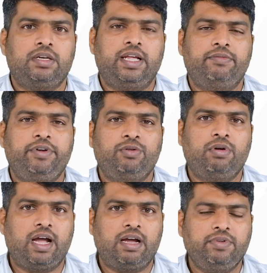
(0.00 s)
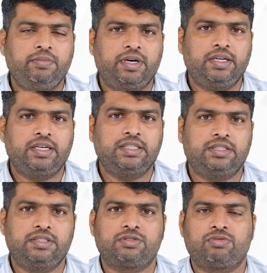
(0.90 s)
Then we do have the
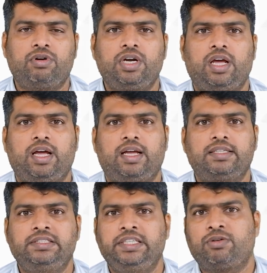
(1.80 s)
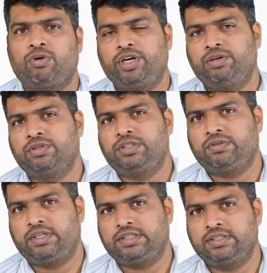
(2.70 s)
medications called as the
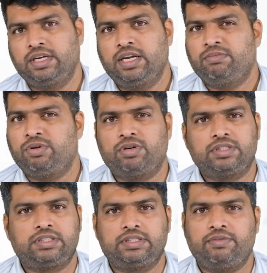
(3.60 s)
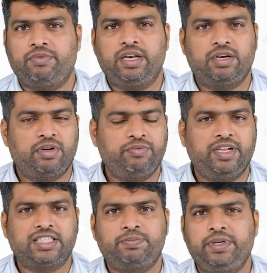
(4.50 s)
corticosteroids, because whenever
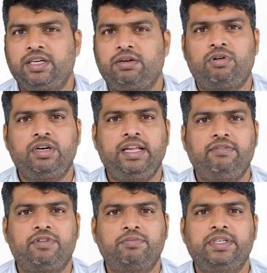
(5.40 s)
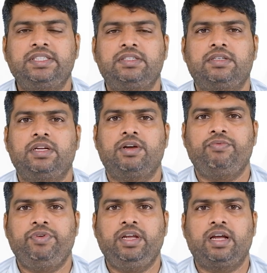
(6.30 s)
we are speaking about the inflammation,
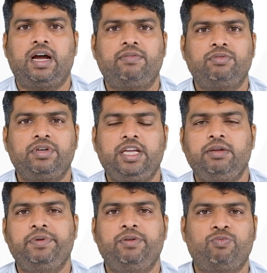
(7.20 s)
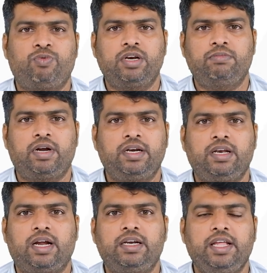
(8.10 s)
we have to keep in one
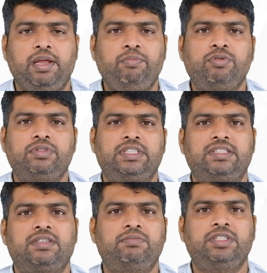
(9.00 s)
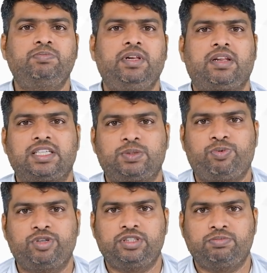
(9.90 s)
mind that immune system is been
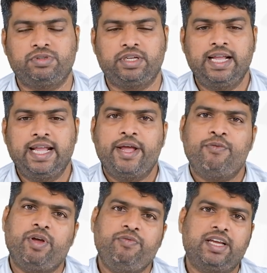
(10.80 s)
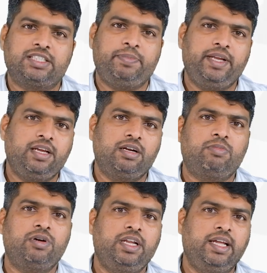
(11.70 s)
responsible. When we are speaking
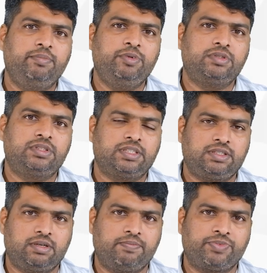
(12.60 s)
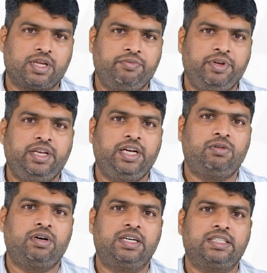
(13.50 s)
about the immune system, we need
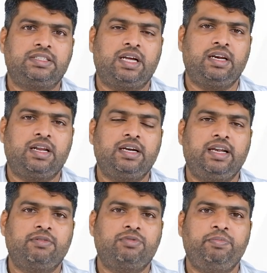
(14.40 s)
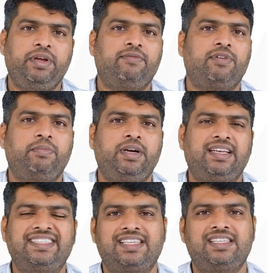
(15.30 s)
to understand that there would be
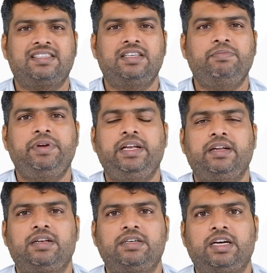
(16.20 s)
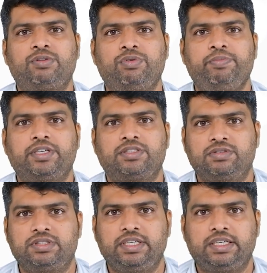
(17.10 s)
inflammatory cells and the mediator that would be
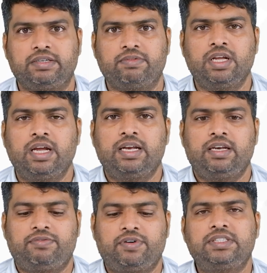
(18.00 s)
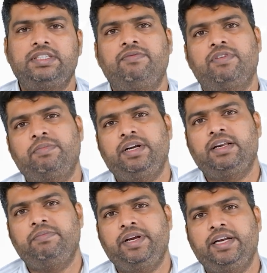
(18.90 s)
associated. The first
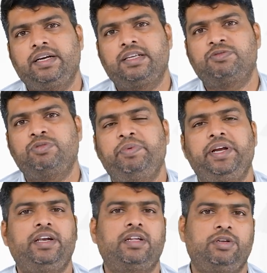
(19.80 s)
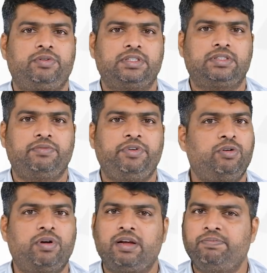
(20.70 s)
inflammatory mediators would be interleukins. We
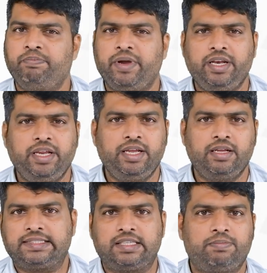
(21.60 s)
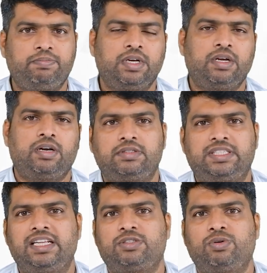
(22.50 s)
do have many sub
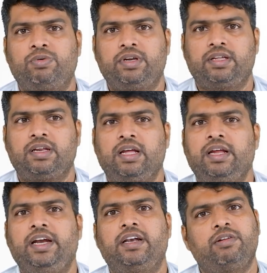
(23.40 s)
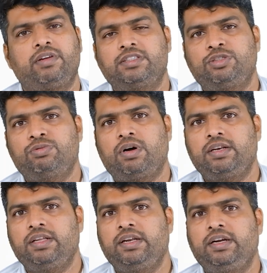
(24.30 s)
cells over here. Interleukins 2 are
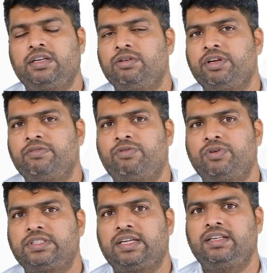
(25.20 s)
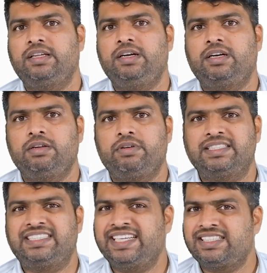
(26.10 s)
there, interleukin 4s are there, interleukin
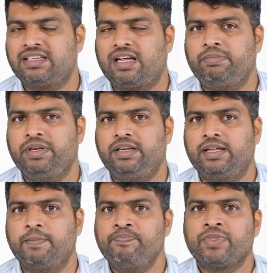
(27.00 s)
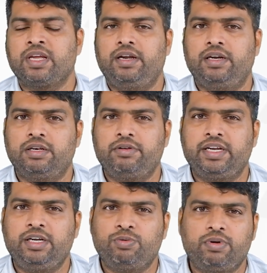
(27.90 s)
6 are been there,
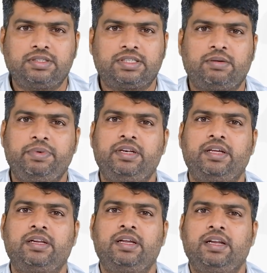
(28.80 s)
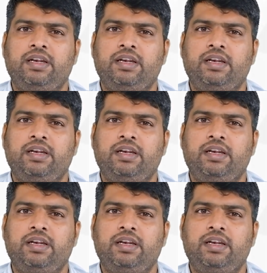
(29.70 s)
interleukin 12s are been there.